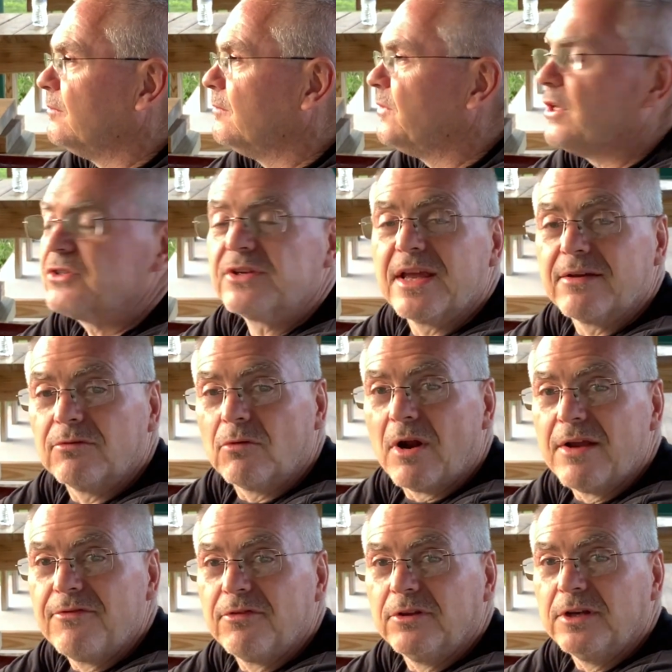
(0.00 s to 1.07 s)
doesn't have the
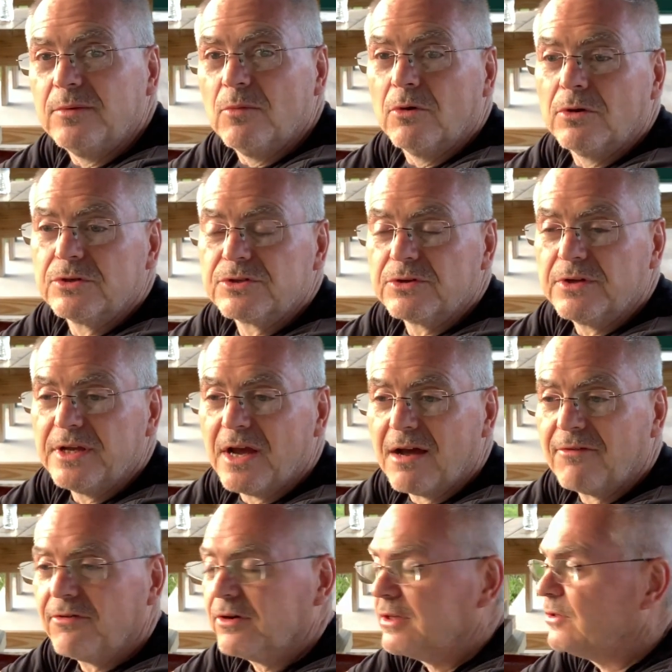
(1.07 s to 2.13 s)
rifle anymore. So he
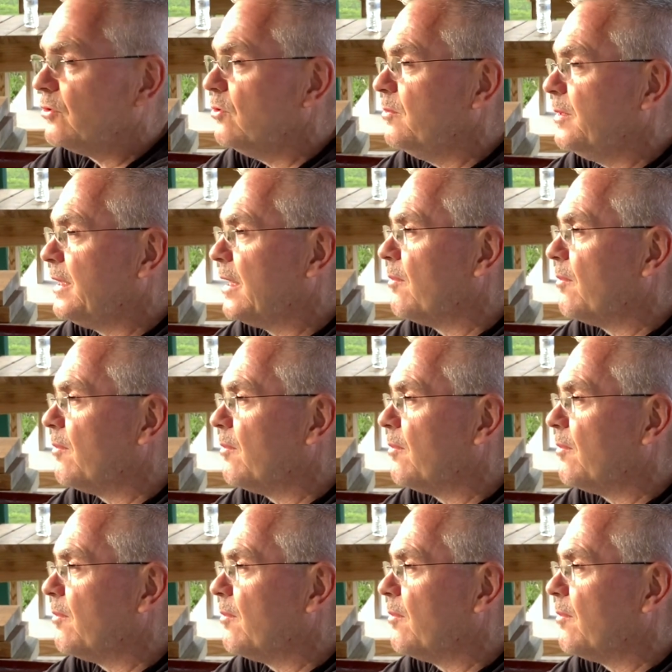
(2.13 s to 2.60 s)
offered it to me.